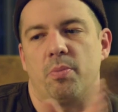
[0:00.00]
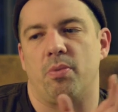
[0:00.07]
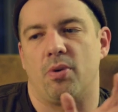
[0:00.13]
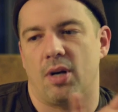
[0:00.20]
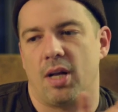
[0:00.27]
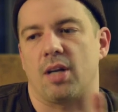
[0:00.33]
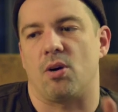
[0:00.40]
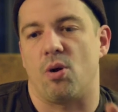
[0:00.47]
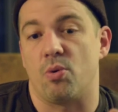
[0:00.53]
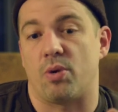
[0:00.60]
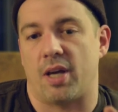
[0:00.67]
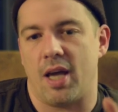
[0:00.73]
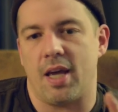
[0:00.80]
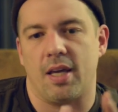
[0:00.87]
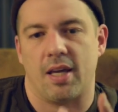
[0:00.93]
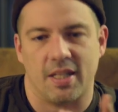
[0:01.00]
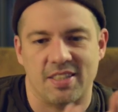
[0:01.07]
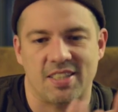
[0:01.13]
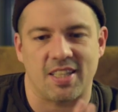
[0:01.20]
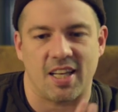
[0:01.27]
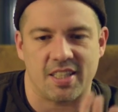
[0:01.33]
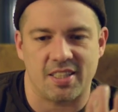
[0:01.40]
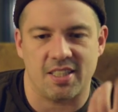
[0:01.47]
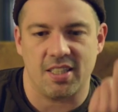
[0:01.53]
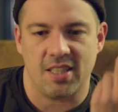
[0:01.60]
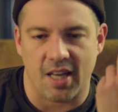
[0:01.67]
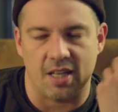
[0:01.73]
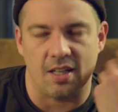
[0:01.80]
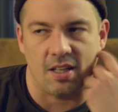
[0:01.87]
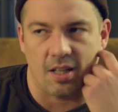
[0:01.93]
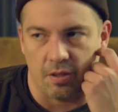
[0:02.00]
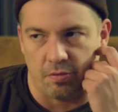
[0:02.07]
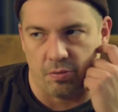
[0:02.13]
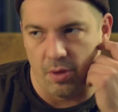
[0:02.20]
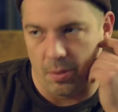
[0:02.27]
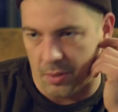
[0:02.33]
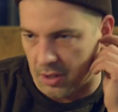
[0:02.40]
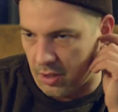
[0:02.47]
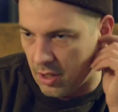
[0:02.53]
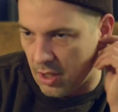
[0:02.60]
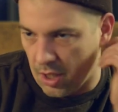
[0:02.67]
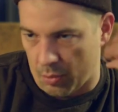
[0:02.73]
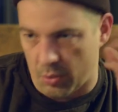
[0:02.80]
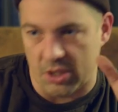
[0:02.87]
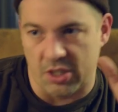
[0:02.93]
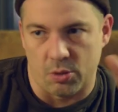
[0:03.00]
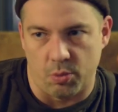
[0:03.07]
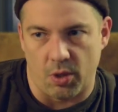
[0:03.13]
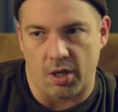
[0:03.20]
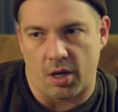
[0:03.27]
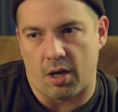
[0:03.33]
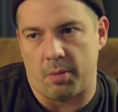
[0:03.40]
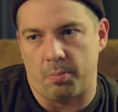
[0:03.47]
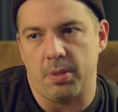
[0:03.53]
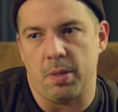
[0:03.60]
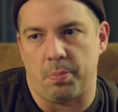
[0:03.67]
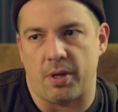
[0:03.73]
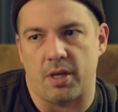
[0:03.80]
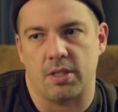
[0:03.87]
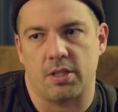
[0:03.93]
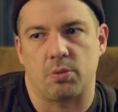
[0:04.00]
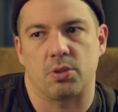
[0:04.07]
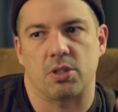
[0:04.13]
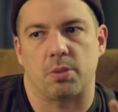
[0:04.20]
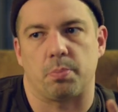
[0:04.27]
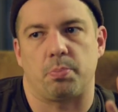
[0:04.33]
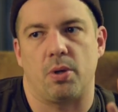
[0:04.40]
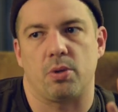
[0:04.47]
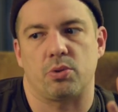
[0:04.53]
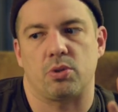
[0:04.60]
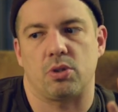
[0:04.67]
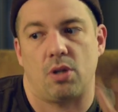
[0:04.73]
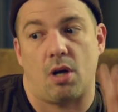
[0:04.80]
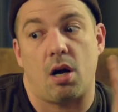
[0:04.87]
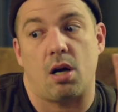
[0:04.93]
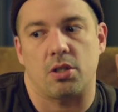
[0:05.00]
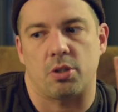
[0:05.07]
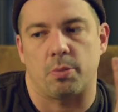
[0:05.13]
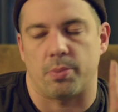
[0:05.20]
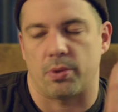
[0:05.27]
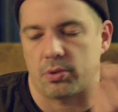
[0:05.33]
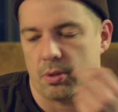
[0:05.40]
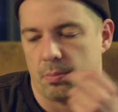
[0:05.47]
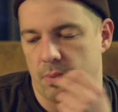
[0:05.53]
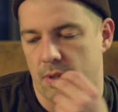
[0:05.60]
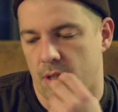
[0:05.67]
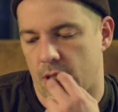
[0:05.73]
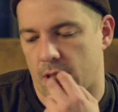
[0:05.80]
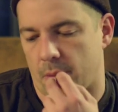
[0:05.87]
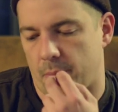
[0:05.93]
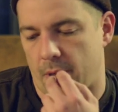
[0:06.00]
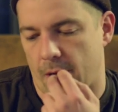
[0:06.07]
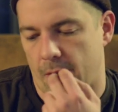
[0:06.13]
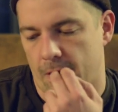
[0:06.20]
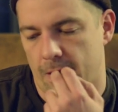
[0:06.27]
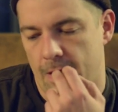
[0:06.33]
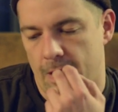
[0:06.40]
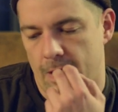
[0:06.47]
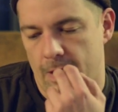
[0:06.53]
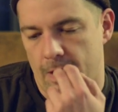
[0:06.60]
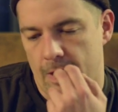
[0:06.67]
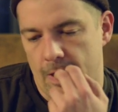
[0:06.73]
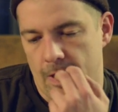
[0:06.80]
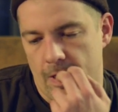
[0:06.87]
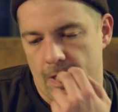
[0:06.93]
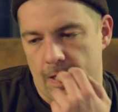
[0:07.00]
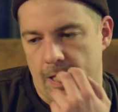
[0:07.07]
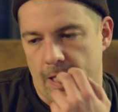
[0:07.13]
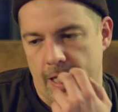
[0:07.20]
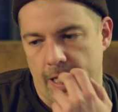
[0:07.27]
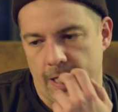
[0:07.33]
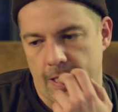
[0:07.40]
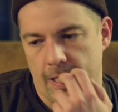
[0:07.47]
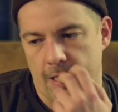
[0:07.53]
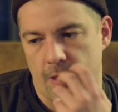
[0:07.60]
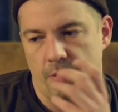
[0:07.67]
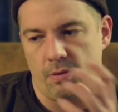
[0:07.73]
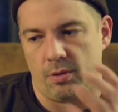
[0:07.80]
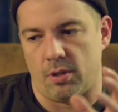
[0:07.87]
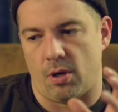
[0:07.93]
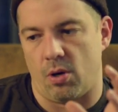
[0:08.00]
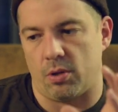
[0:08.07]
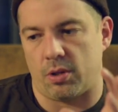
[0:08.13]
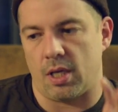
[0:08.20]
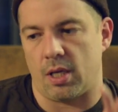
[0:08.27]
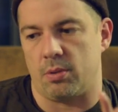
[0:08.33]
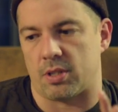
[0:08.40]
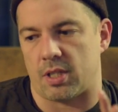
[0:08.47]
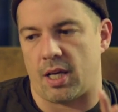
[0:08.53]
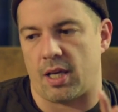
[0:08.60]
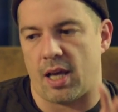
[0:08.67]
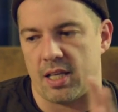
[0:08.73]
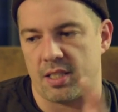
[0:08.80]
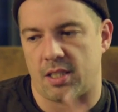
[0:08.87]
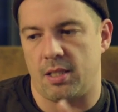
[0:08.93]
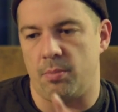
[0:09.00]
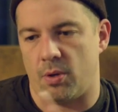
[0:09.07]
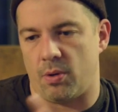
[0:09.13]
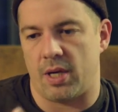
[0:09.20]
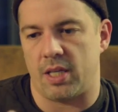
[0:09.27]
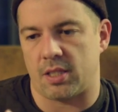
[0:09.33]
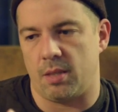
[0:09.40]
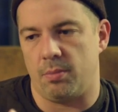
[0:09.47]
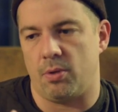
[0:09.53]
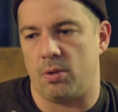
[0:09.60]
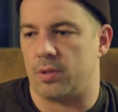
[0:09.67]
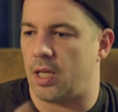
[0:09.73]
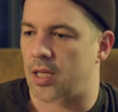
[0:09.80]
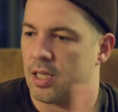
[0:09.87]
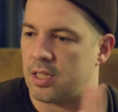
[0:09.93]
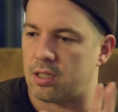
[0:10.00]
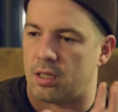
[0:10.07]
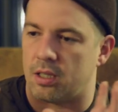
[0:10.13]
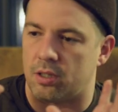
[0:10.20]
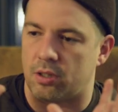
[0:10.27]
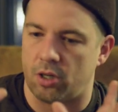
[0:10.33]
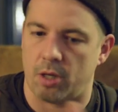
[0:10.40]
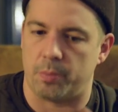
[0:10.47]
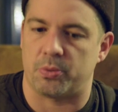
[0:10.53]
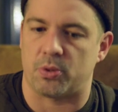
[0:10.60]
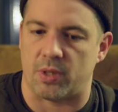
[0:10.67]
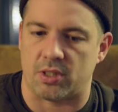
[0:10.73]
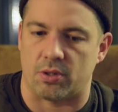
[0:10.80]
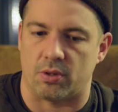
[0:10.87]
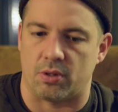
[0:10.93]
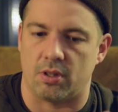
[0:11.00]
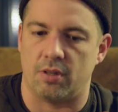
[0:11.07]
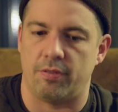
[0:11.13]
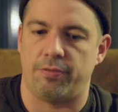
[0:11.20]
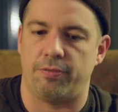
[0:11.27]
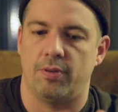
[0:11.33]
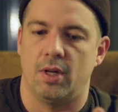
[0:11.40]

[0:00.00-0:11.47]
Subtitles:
more like okay and sexy and a lot of women, which is what R&B parties are supposed to be about. And the whole thing was like Eskimo, then they started Club 69.